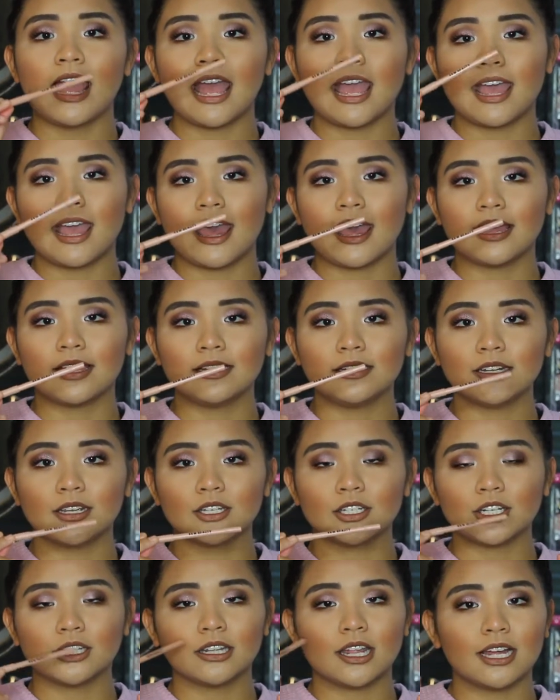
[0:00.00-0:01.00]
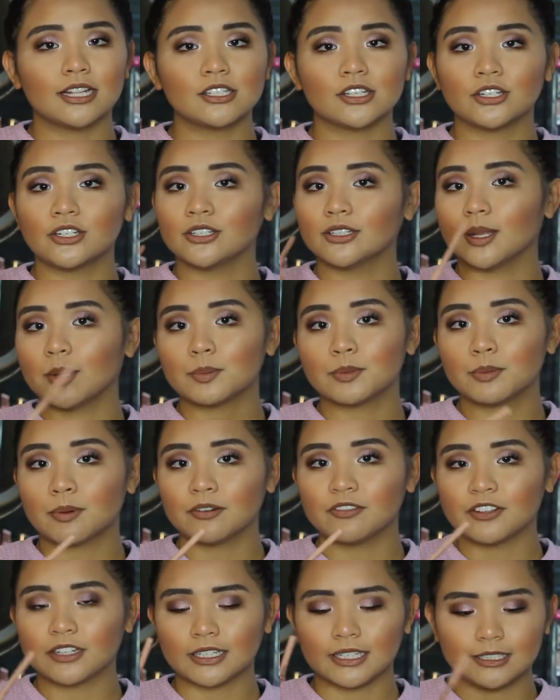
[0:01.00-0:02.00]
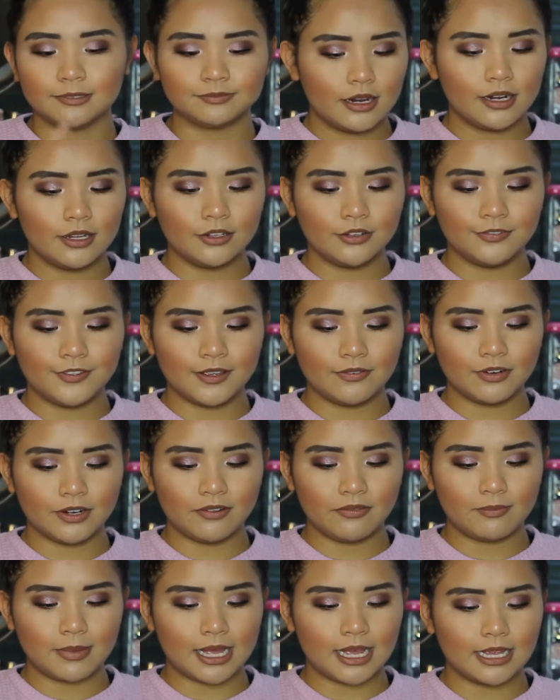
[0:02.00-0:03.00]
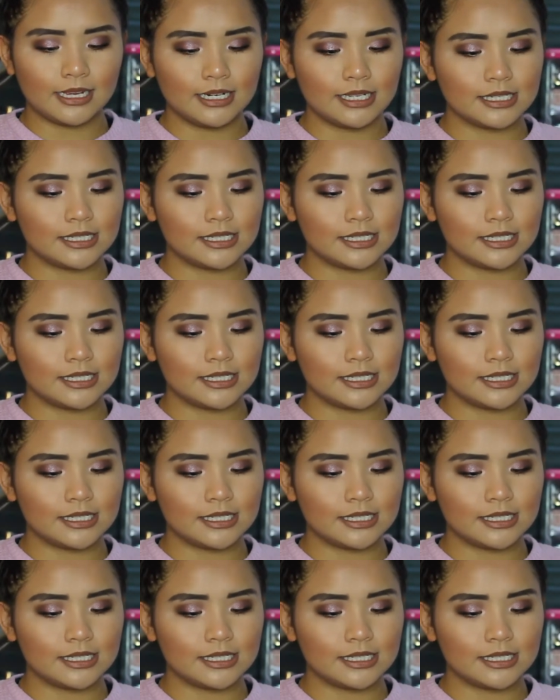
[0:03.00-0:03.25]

and glides on your lips perfectly. Another favorite of mine